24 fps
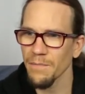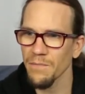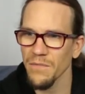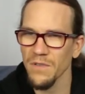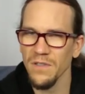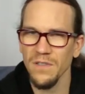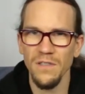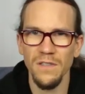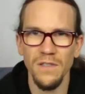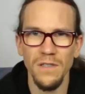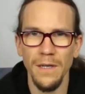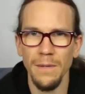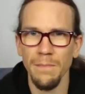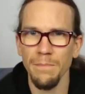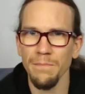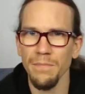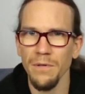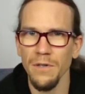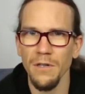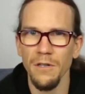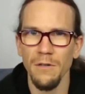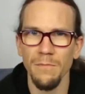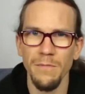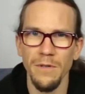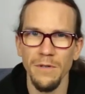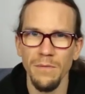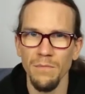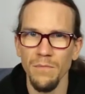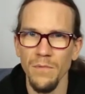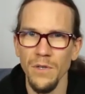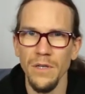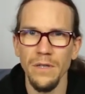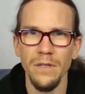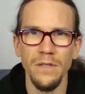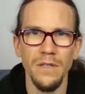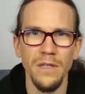simple but
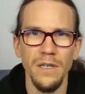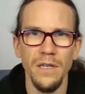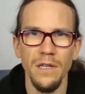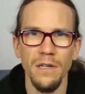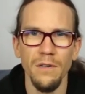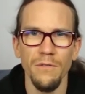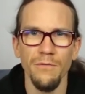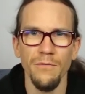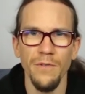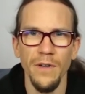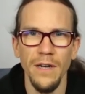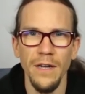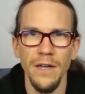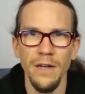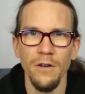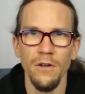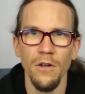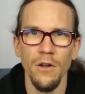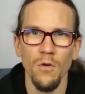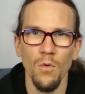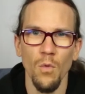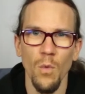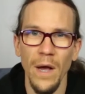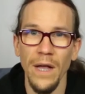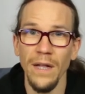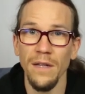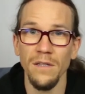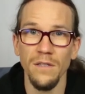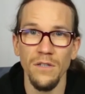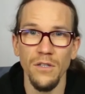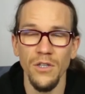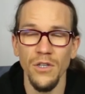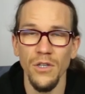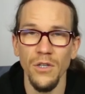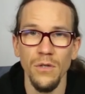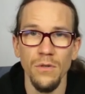musical fill-in on a
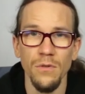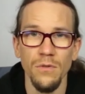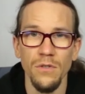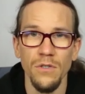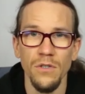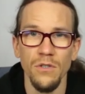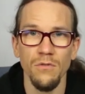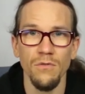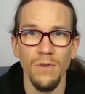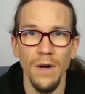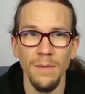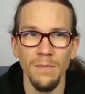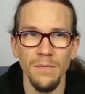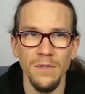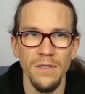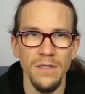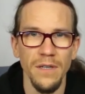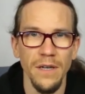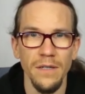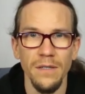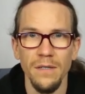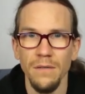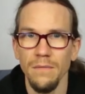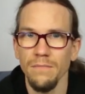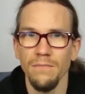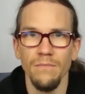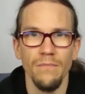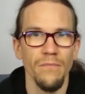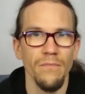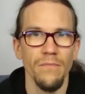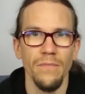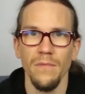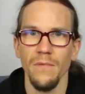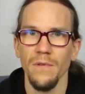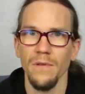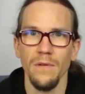well-tuned drum set.
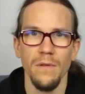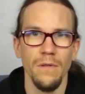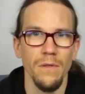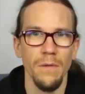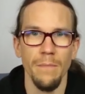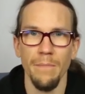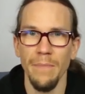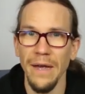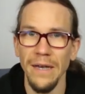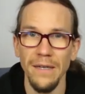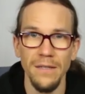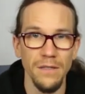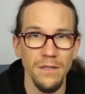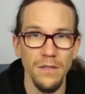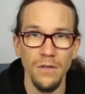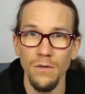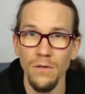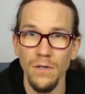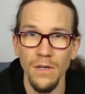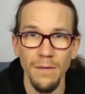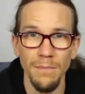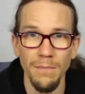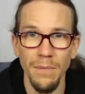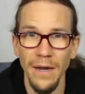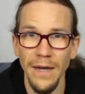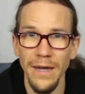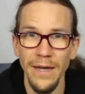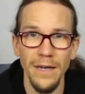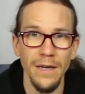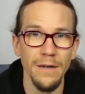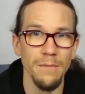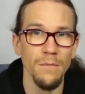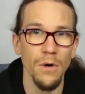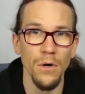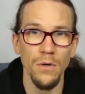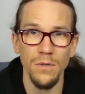The best you can play
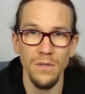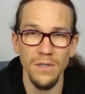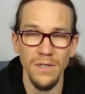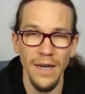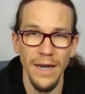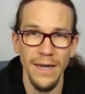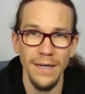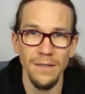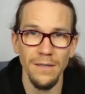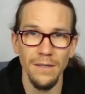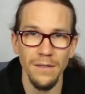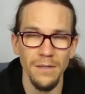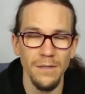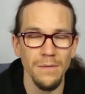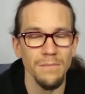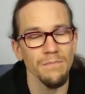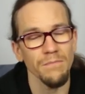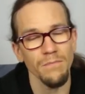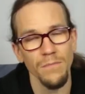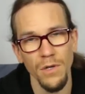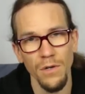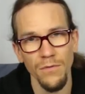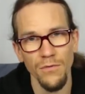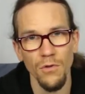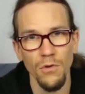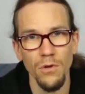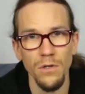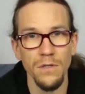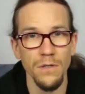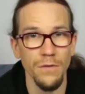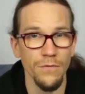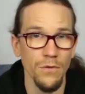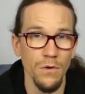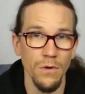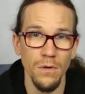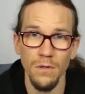in most cases. But of course,
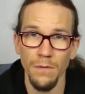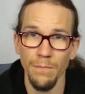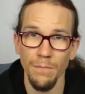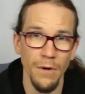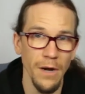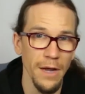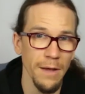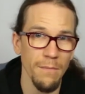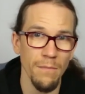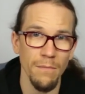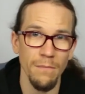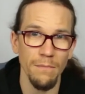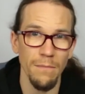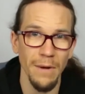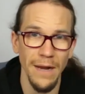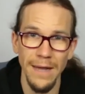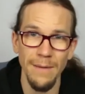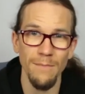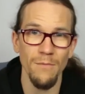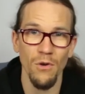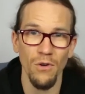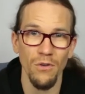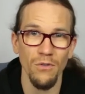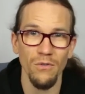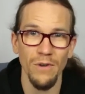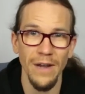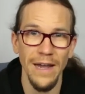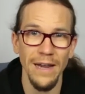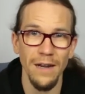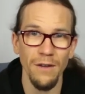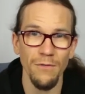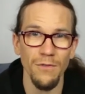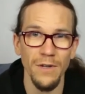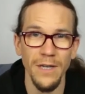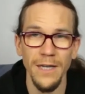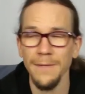if you want to play more
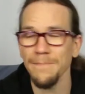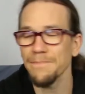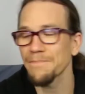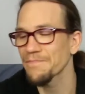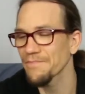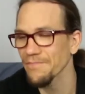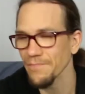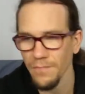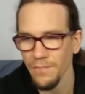creatively,